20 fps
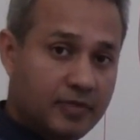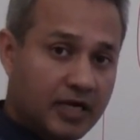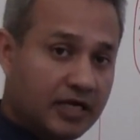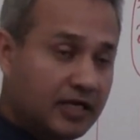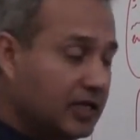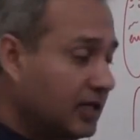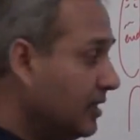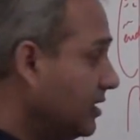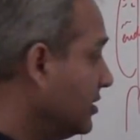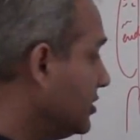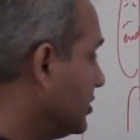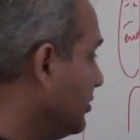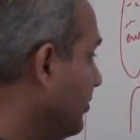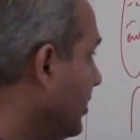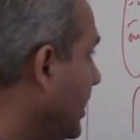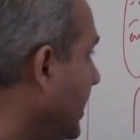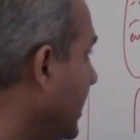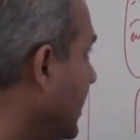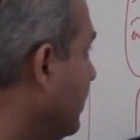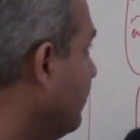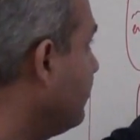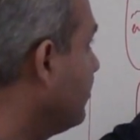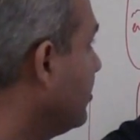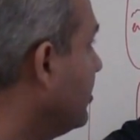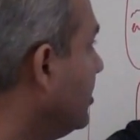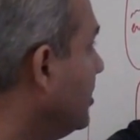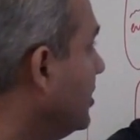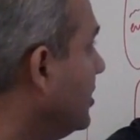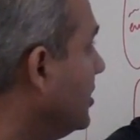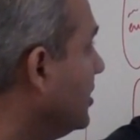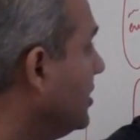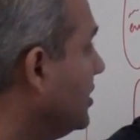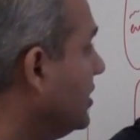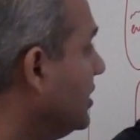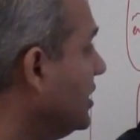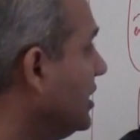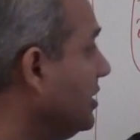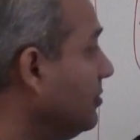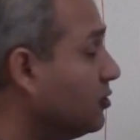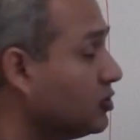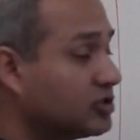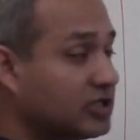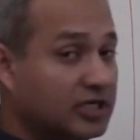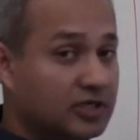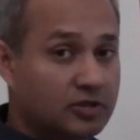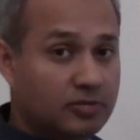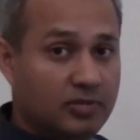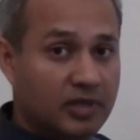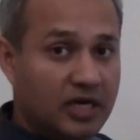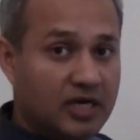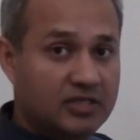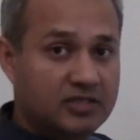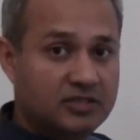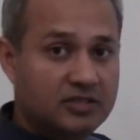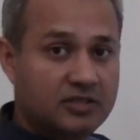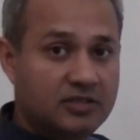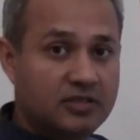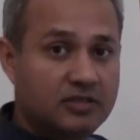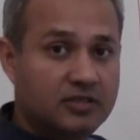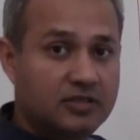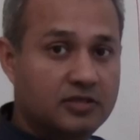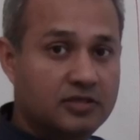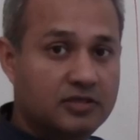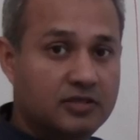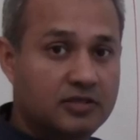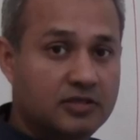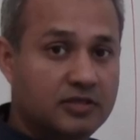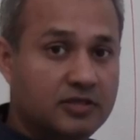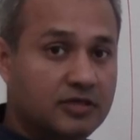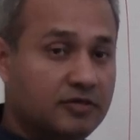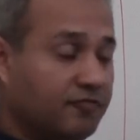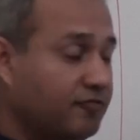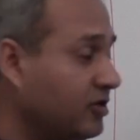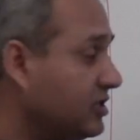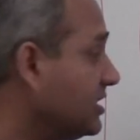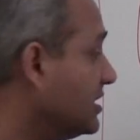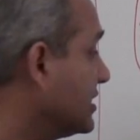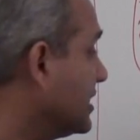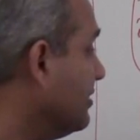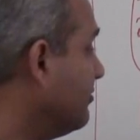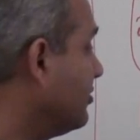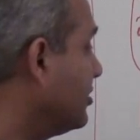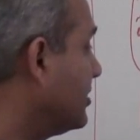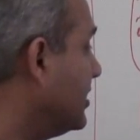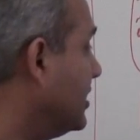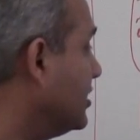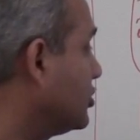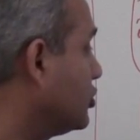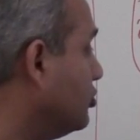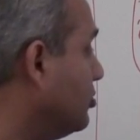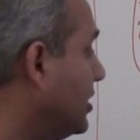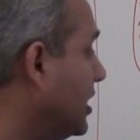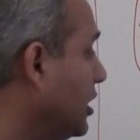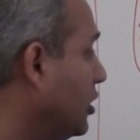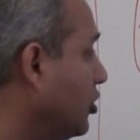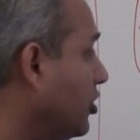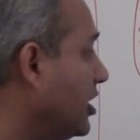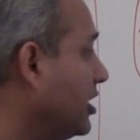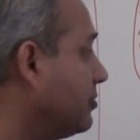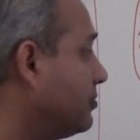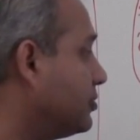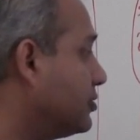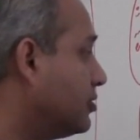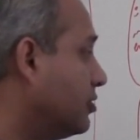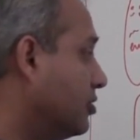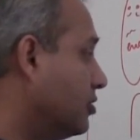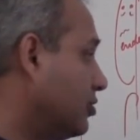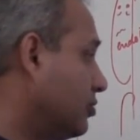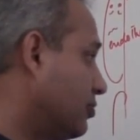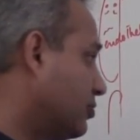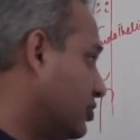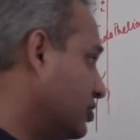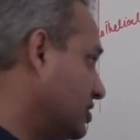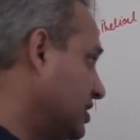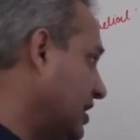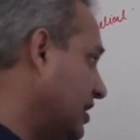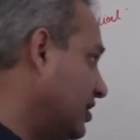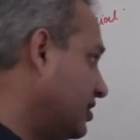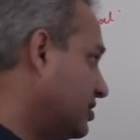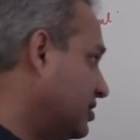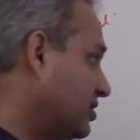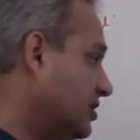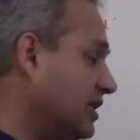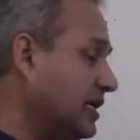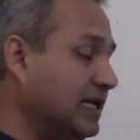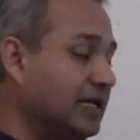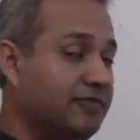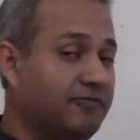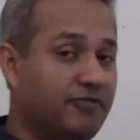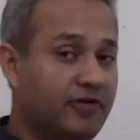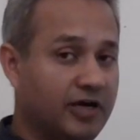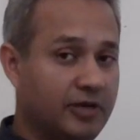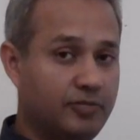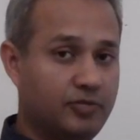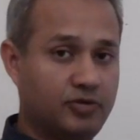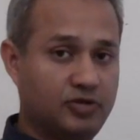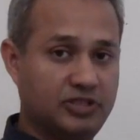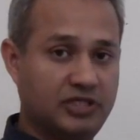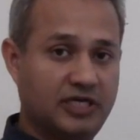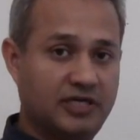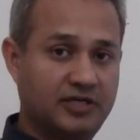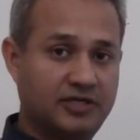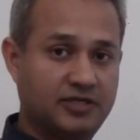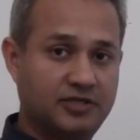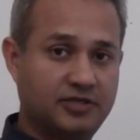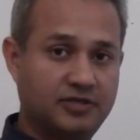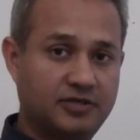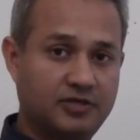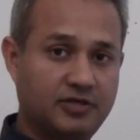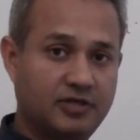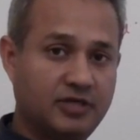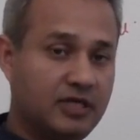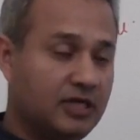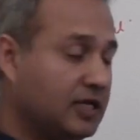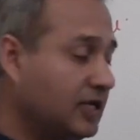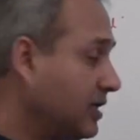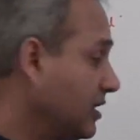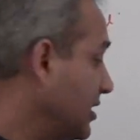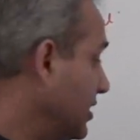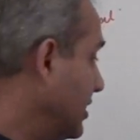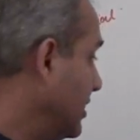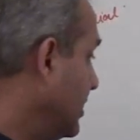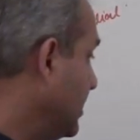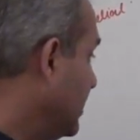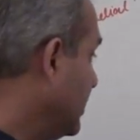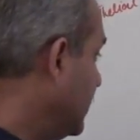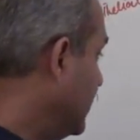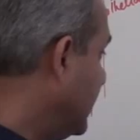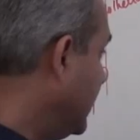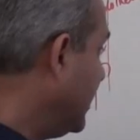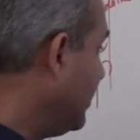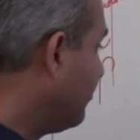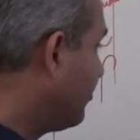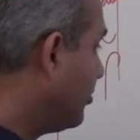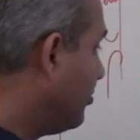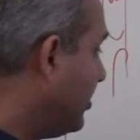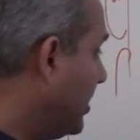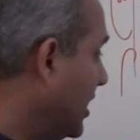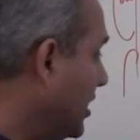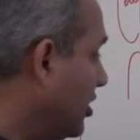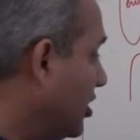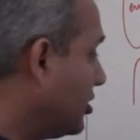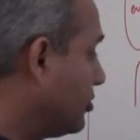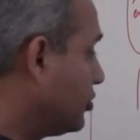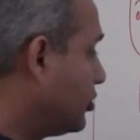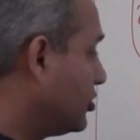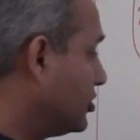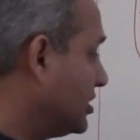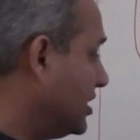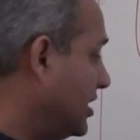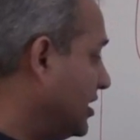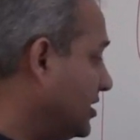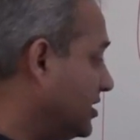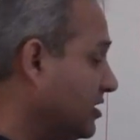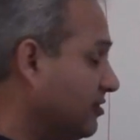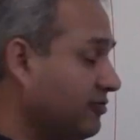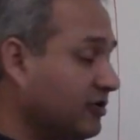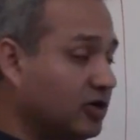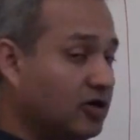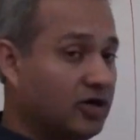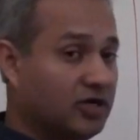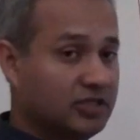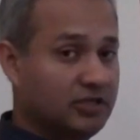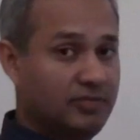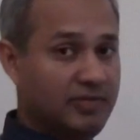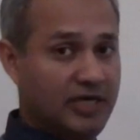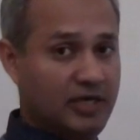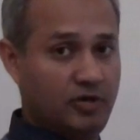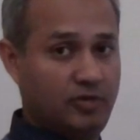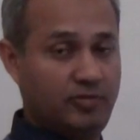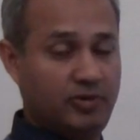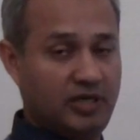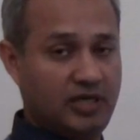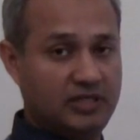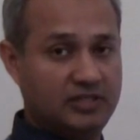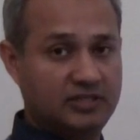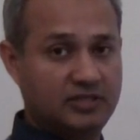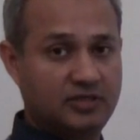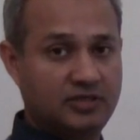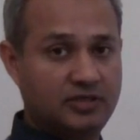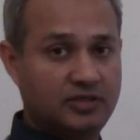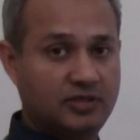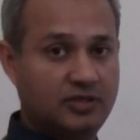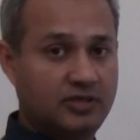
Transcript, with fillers: Right. So we have hemocytoblast, which has given rise to myeloid pro progenitor and lymphoid progenitor. Then from myeloid progenitor, we got the myeloblast.